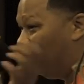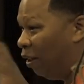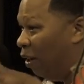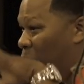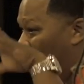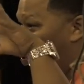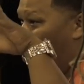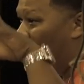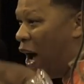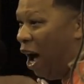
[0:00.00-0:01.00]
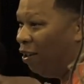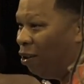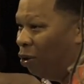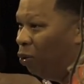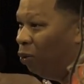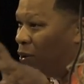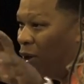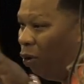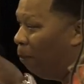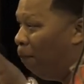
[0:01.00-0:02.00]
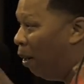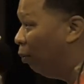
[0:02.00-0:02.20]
and say, when you on iTunes, go to